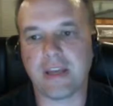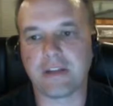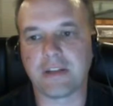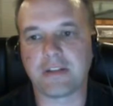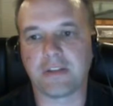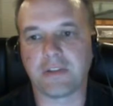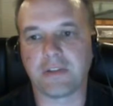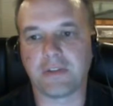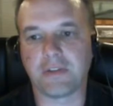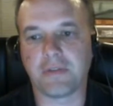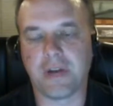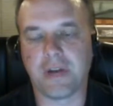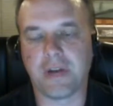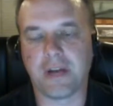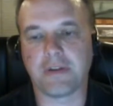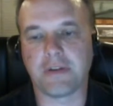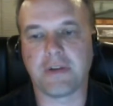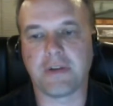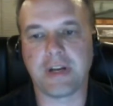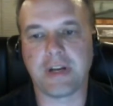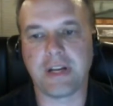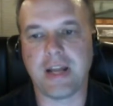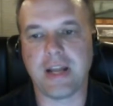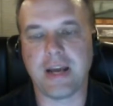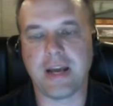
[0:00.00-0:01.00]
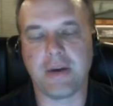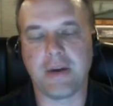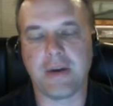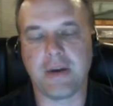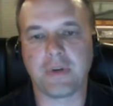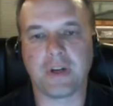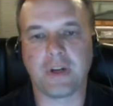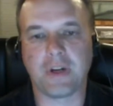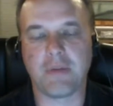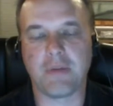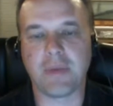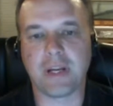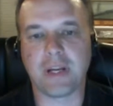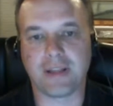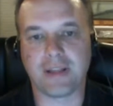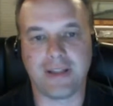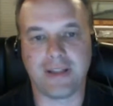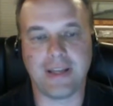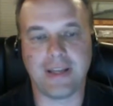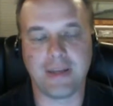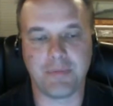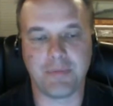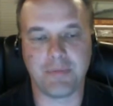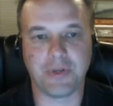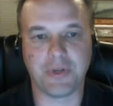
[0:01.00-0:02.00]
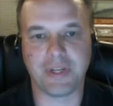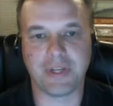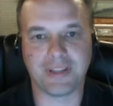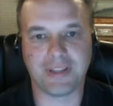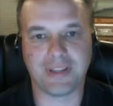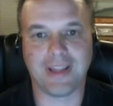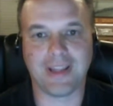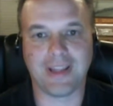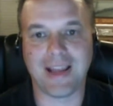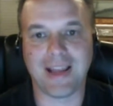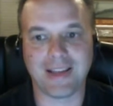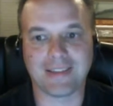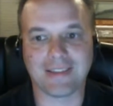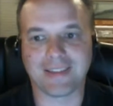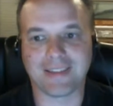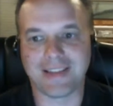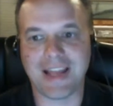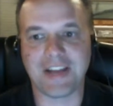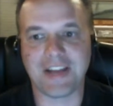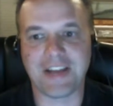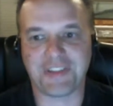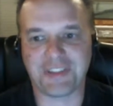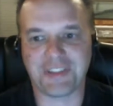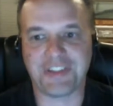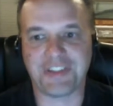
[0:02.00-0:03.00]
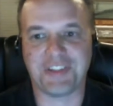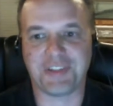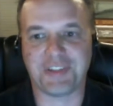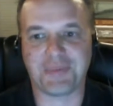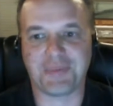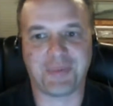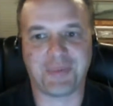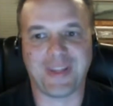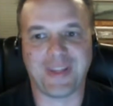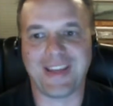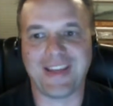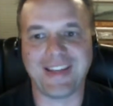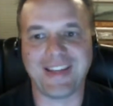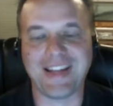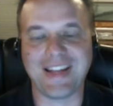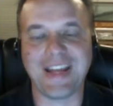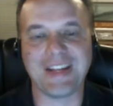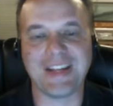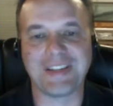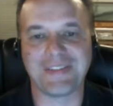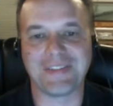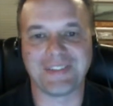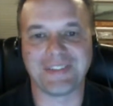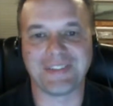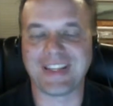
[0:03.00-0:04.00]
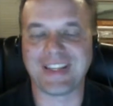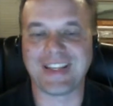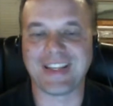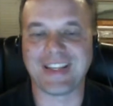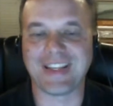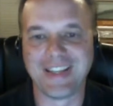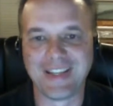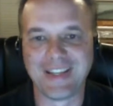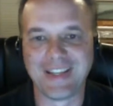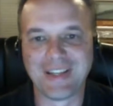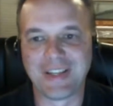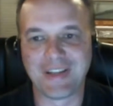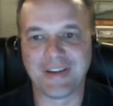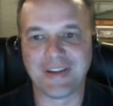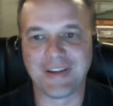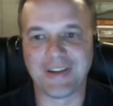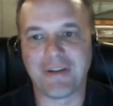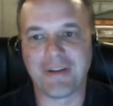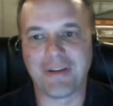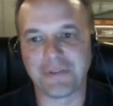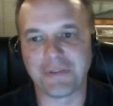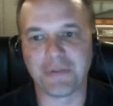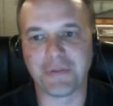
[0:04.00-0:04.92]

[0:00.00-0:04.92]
justify it right now when all my endpoint clients can actually just play it natively, off of a